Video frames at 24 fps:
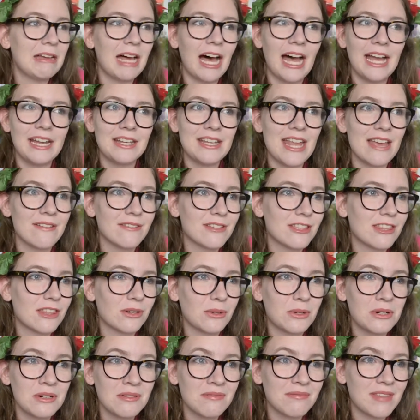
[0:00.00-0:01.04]
I never
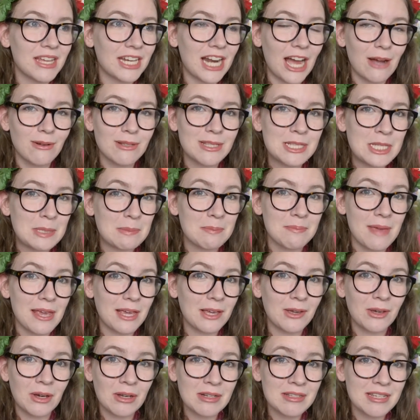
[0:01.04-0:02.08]
thought that I would still be
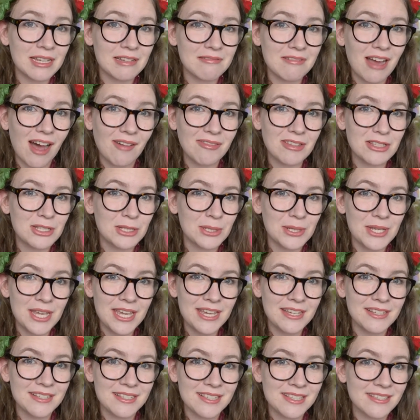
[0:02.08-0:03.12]
making content after 2
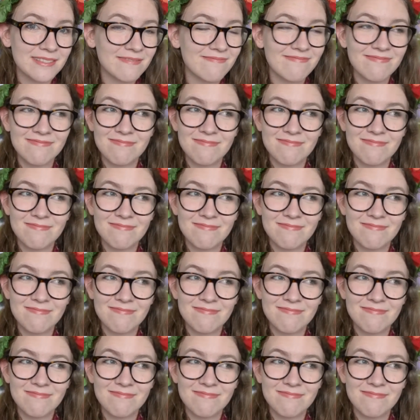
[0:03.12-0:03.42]
years.